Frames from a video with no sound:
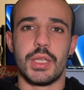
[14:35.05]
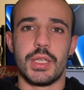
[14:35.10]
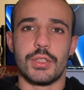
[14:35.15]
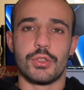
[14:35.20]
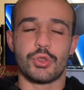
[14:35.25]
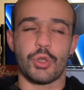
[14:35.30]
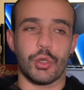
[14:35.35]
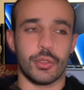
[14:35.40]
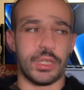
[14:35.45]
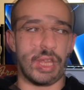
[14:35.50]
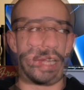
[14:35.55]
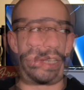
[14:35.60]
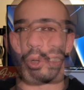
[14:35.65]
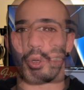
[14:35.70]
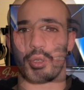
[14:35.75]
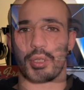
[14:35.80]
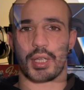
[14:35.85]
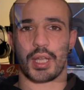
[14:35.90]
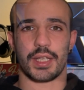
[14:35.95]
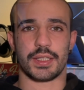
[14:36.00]
So that's
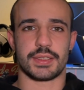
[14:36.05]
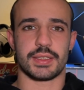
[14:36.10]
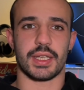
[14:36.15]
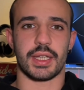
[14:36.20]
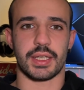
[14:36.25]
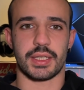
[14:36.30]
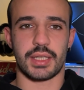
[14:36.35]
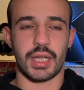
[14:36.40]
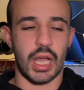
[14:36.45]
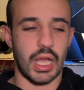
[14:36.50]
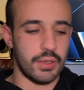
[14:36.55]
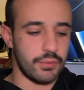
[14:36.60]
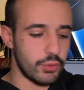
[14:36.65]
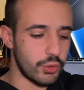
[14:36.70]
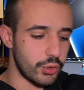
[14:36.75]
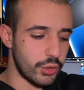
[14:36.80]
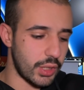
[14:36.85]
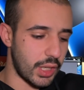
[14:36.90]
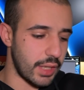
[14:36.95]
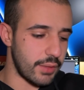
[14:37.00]
like I
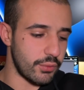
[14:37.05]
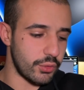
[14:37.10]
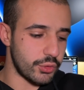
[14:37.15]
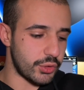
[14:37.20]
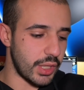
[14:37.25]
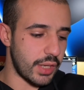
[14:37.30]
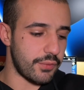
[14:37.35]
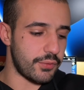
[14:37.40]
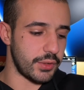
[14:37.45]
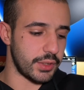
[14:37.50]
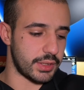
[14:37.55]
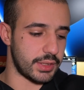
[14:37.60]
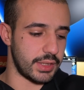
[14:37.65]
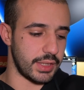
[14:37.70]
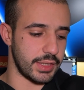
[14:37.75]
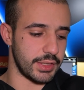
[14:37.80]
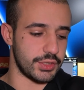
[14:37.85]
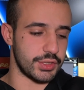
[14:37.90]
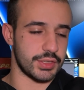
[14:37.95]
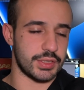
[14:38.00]
would
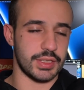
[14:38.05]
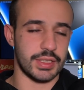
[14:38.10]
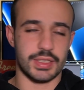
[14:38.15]
definitely just,